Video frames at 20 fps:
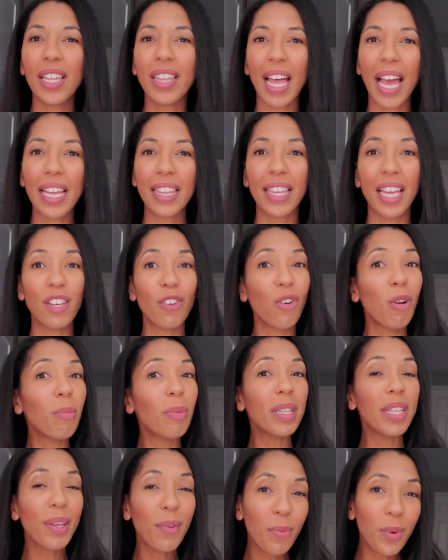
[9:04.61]
like they
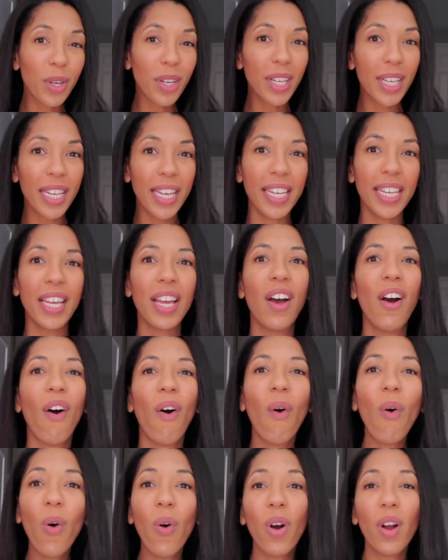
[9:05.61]
normally would,
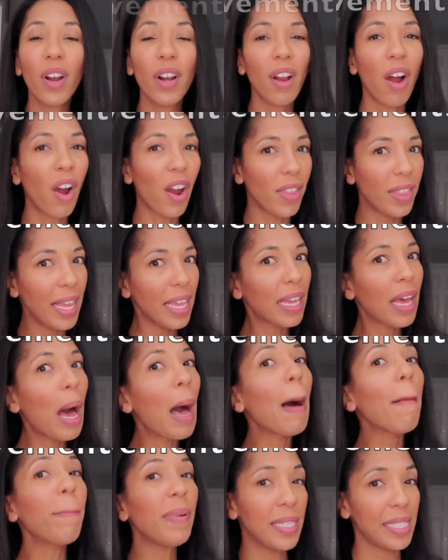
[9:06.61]
or are they
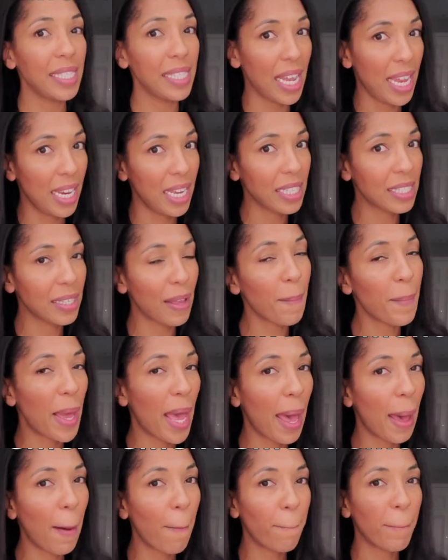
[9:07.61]
compensating
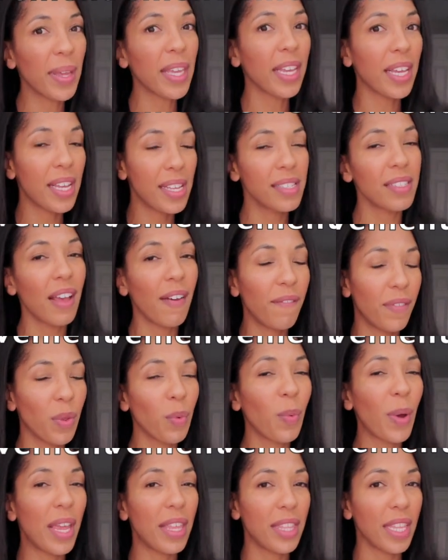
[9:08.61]
somehow because of the
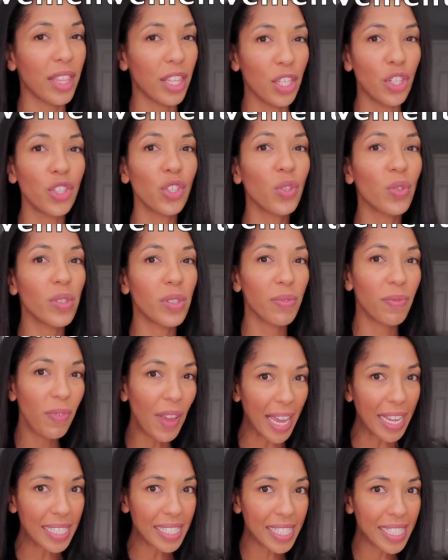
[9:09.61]
way that the shoes
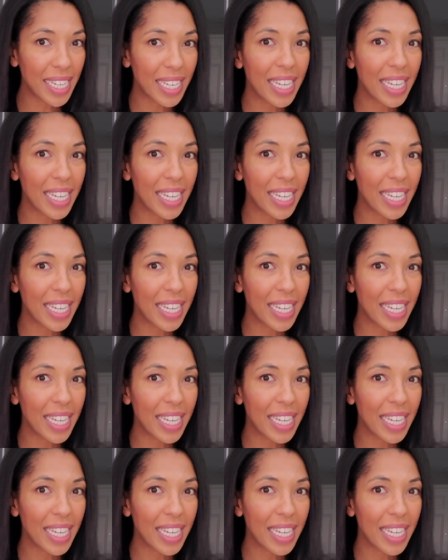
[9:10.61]
fit.